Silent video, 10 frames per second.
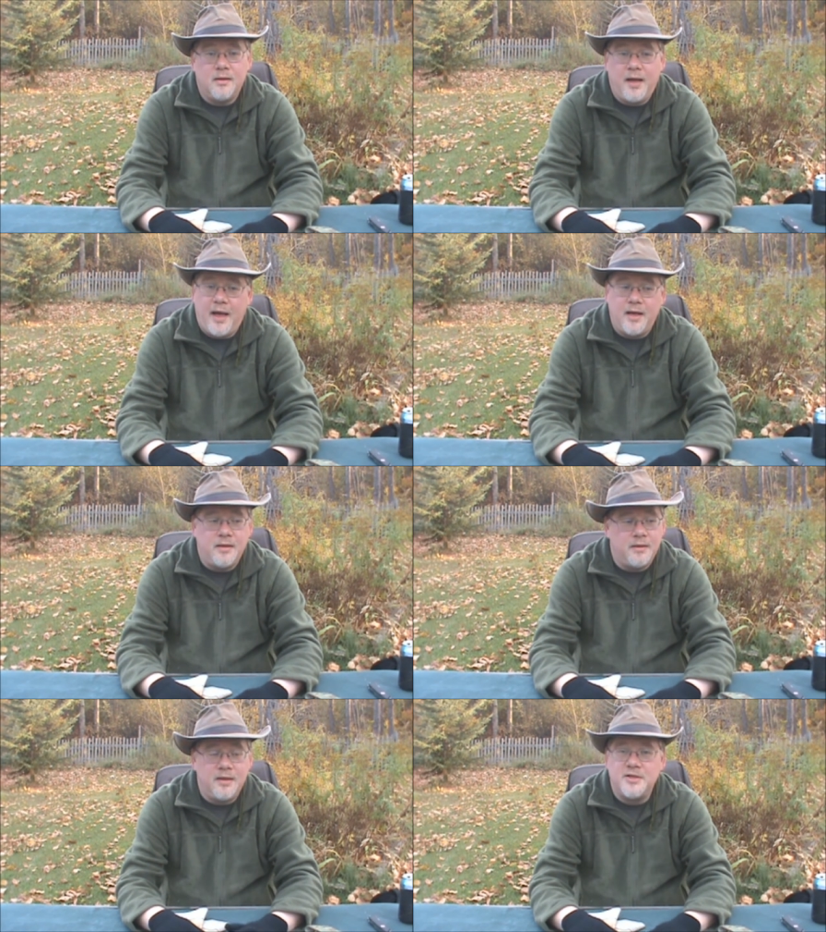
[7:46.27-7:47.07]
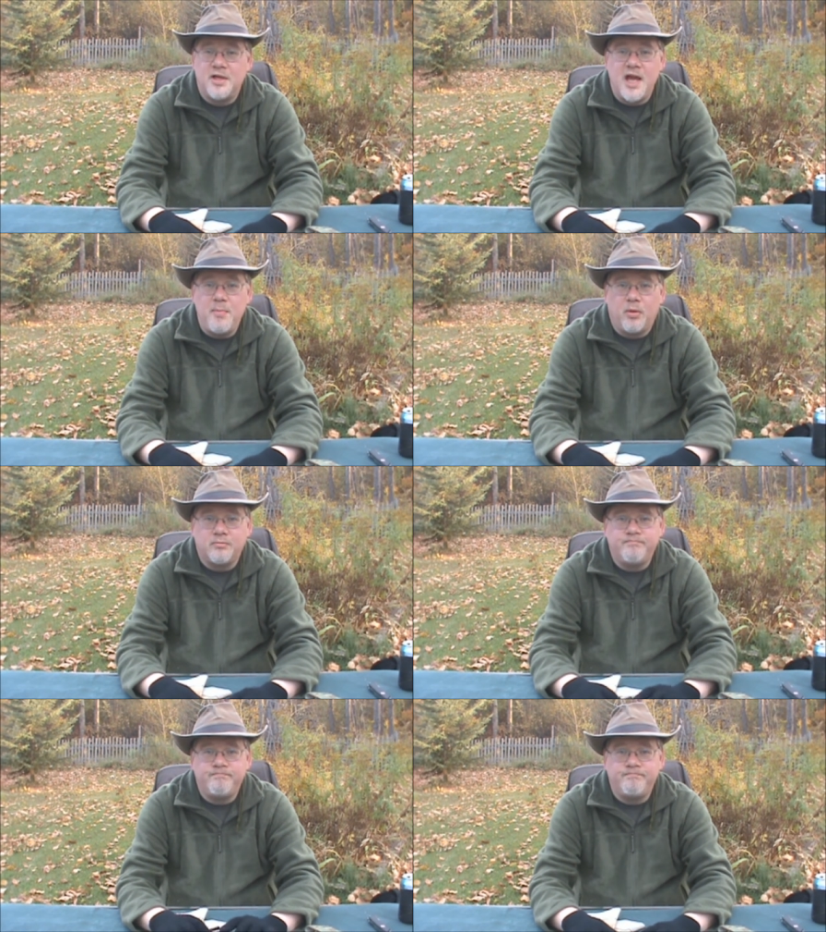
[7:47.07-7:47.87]
and it, it's a keeper.
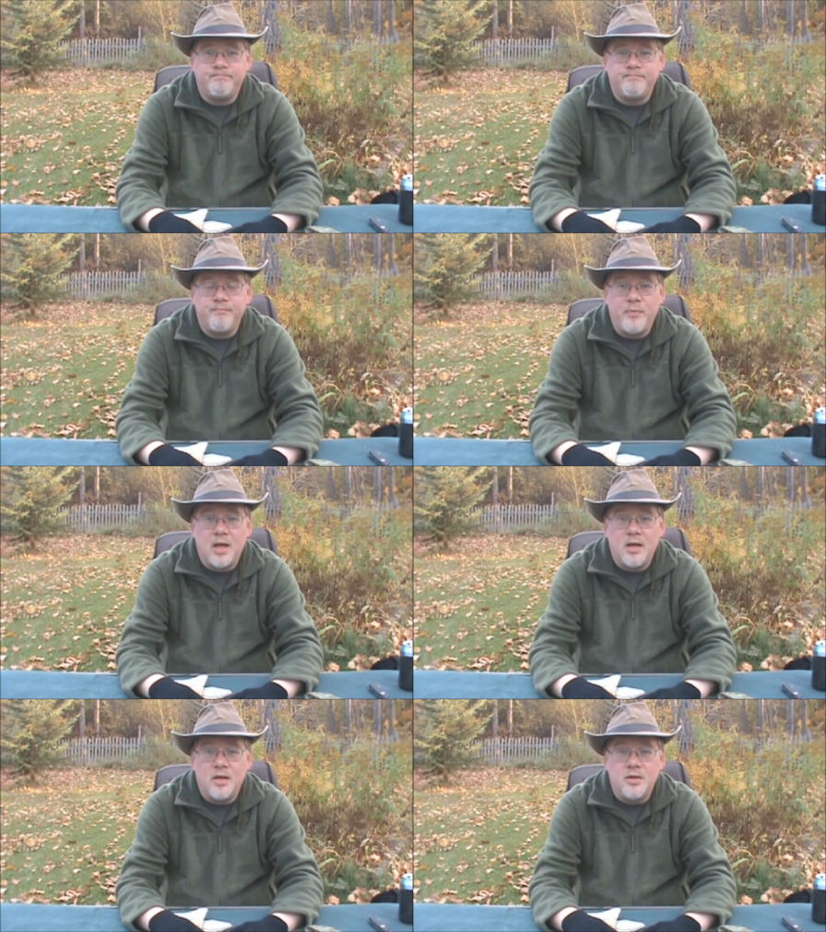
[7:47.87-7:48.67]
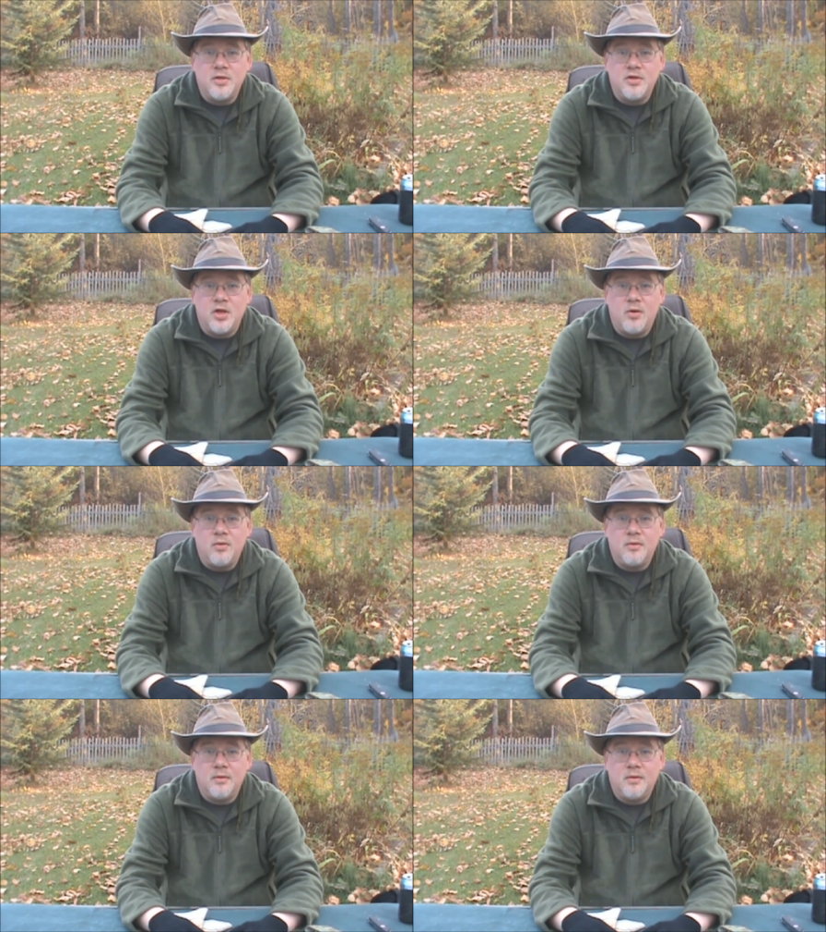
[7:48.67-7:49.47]
So,
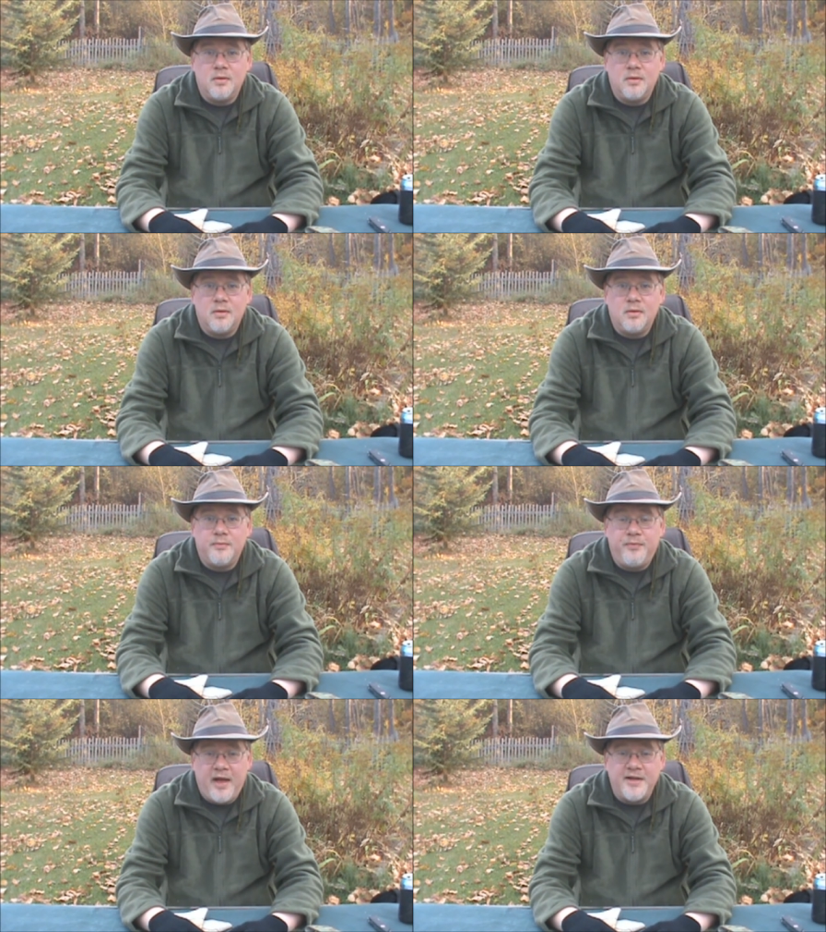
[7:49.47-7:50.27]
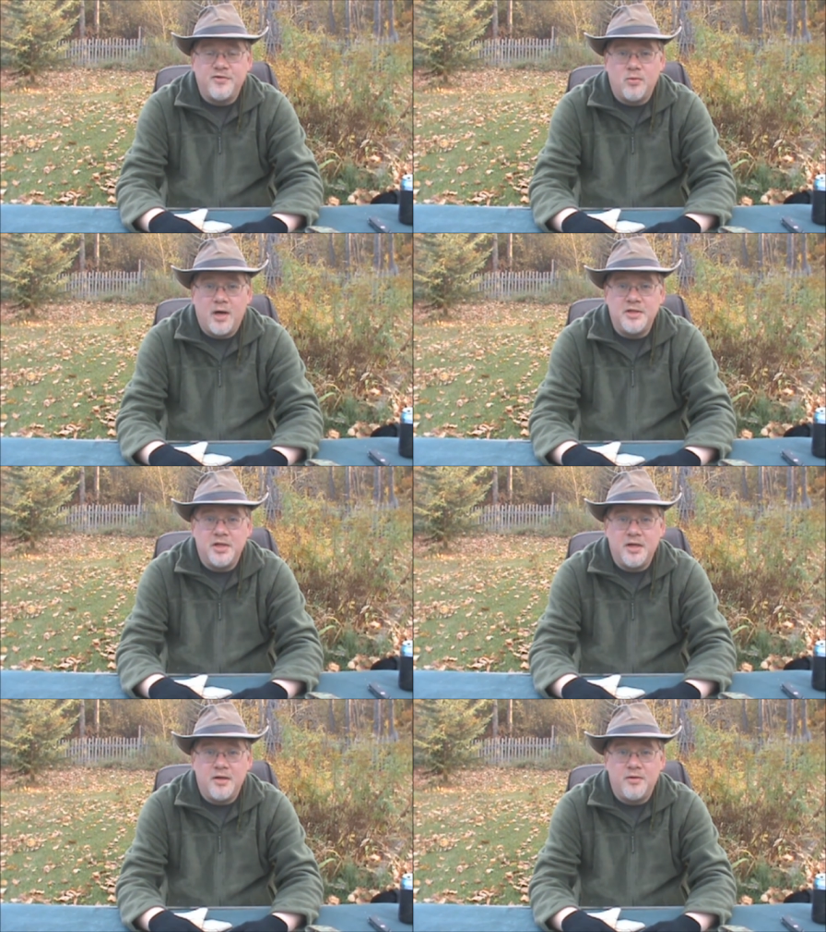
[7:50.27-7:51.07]
thanks for
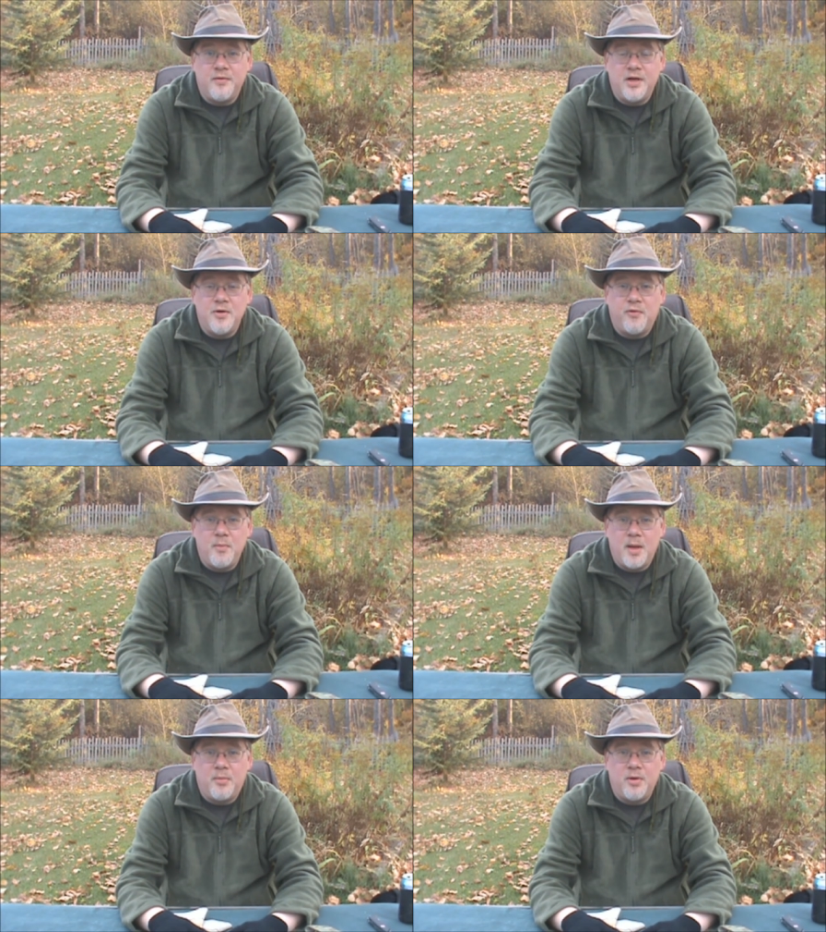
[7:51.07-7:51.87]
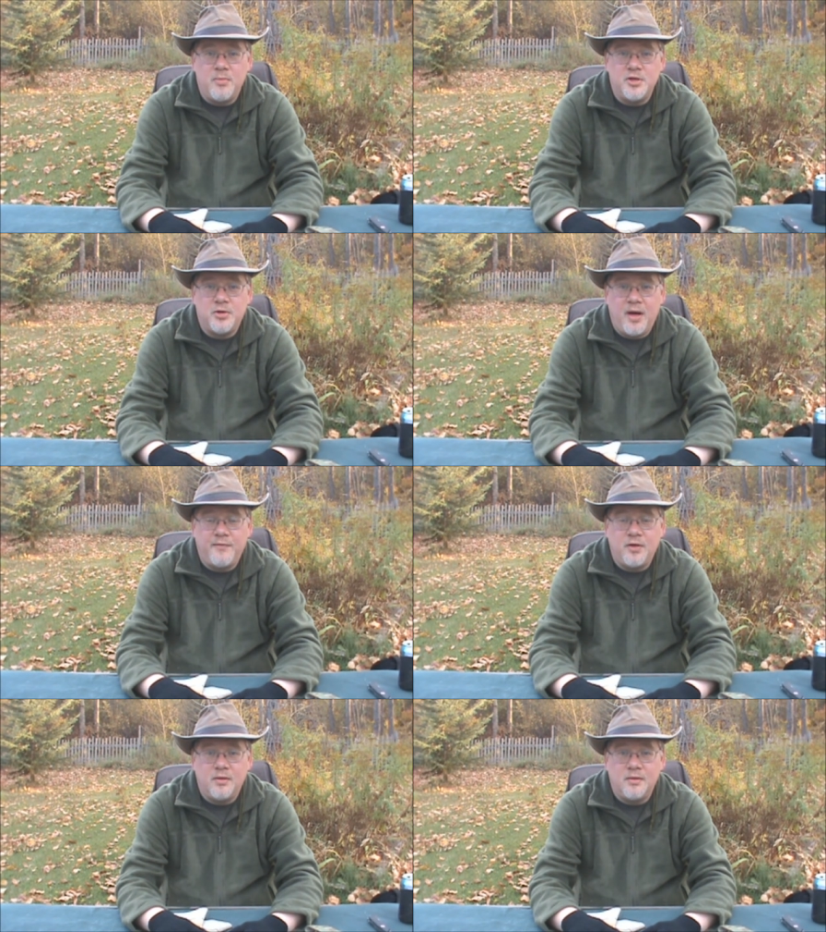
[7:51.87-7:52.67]
watching another video from Alberta
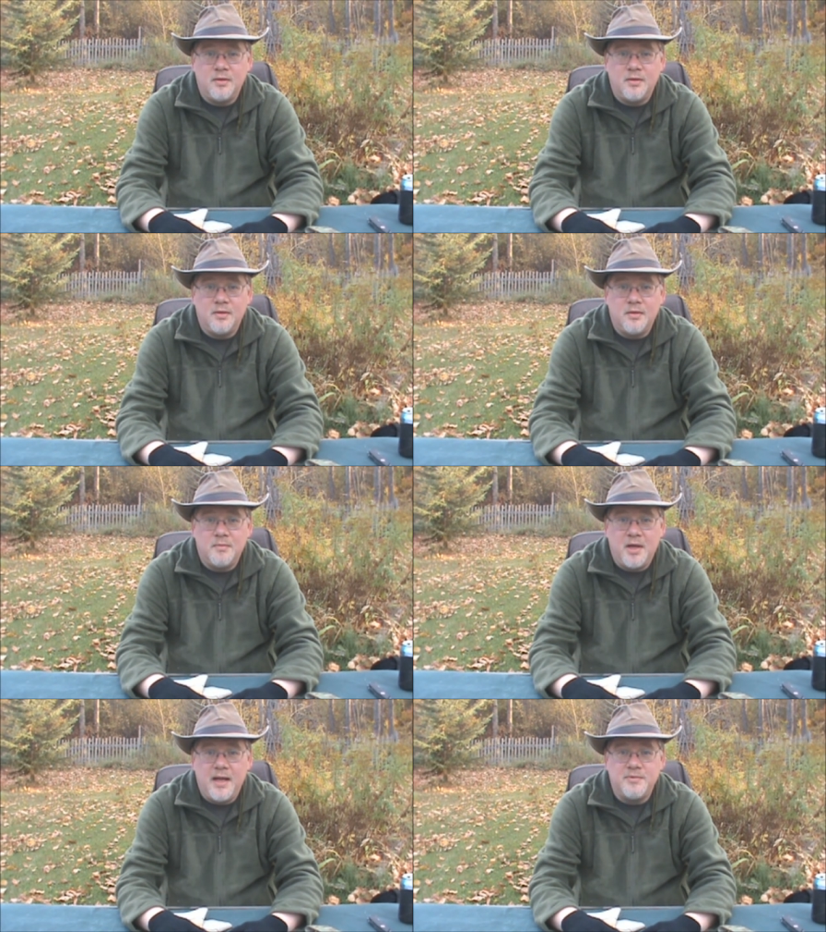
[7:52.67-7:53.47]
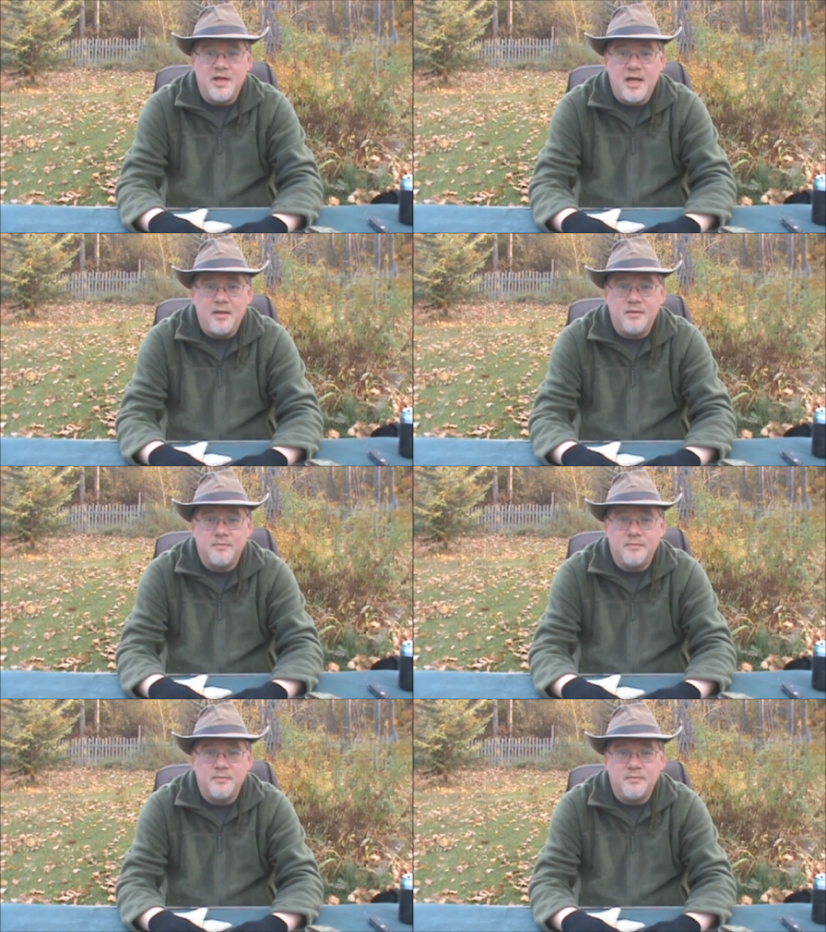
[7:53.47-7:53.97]
Bushcrafter. My name's Dean.